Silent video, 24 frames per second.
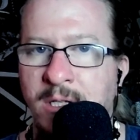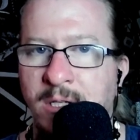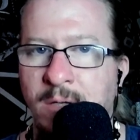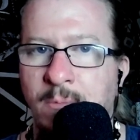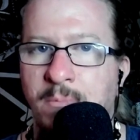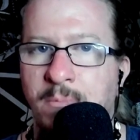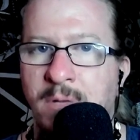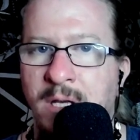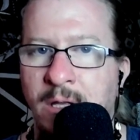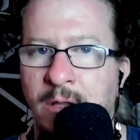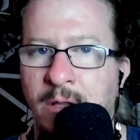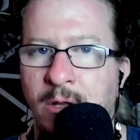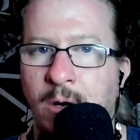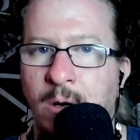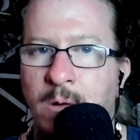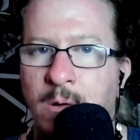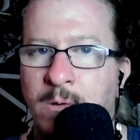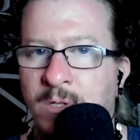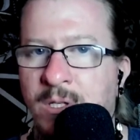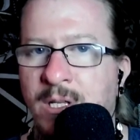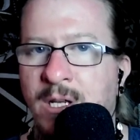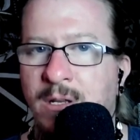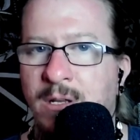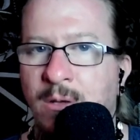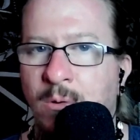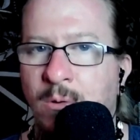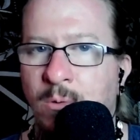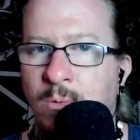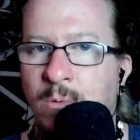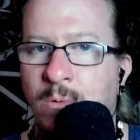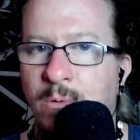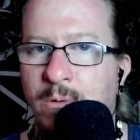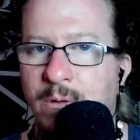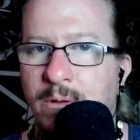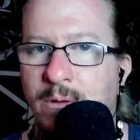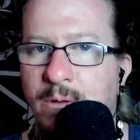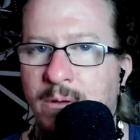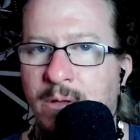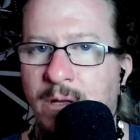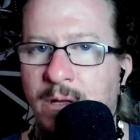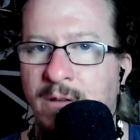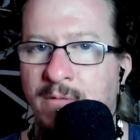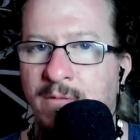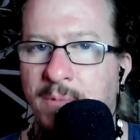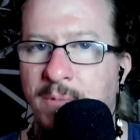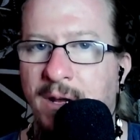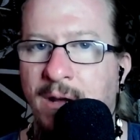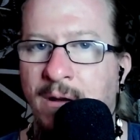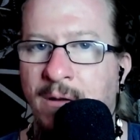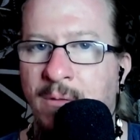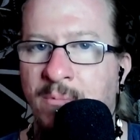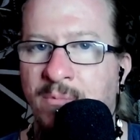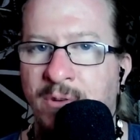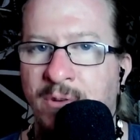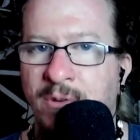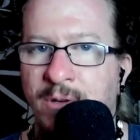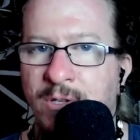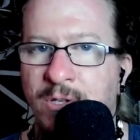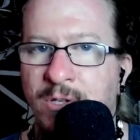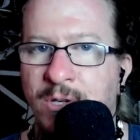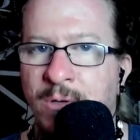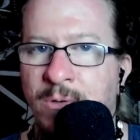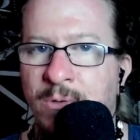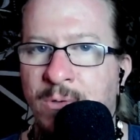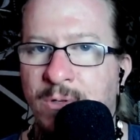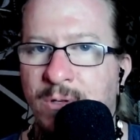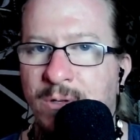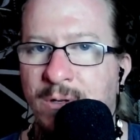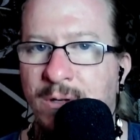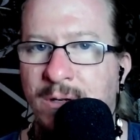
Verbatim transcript: to be the host that you that you've become for your shows?